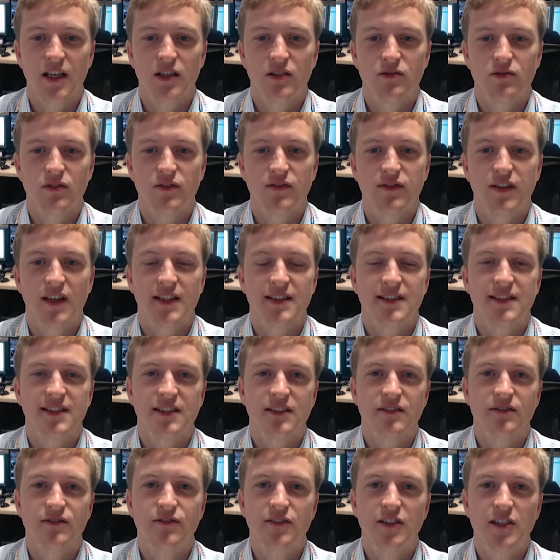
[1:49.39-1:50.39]
reflecting
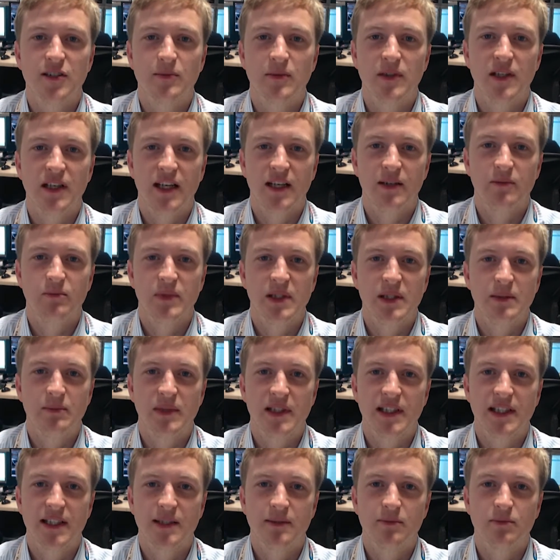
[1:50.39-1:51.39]
the firmer
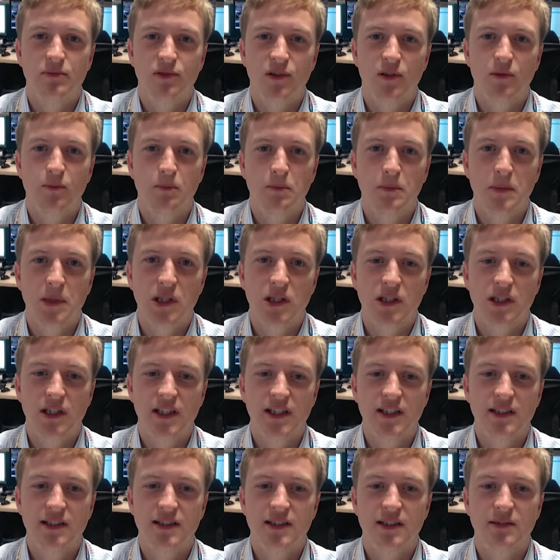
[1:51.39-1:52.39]
NBP prompt
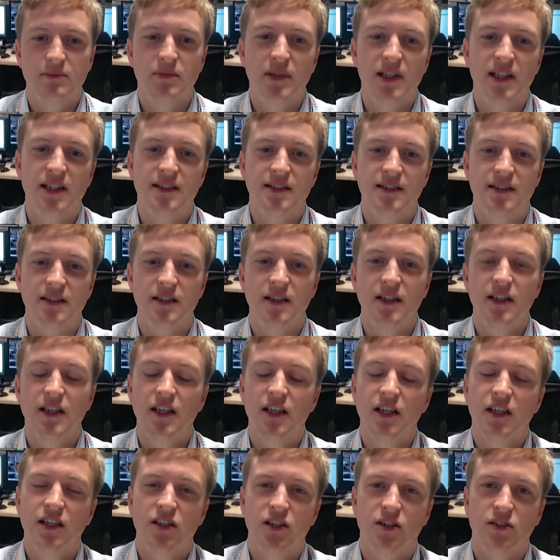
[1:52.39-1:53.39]
markets compared to
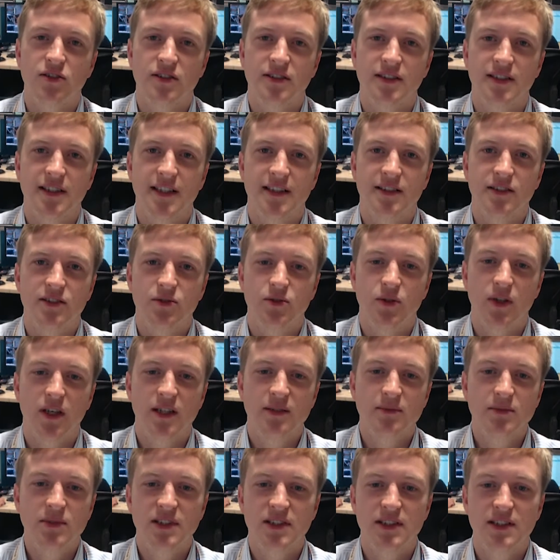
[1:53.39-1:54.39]
continental
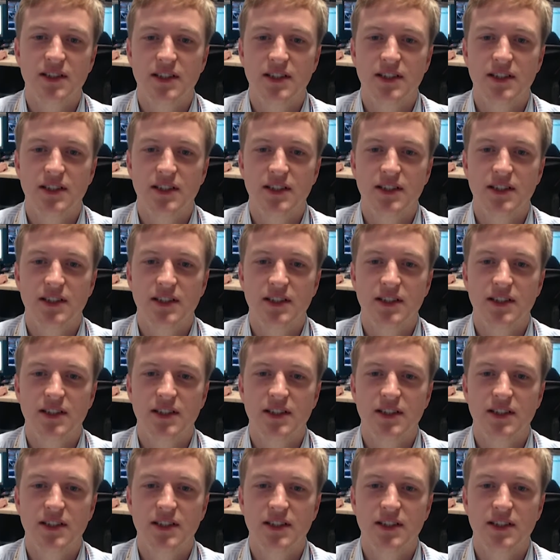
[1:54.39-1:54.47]
hubs,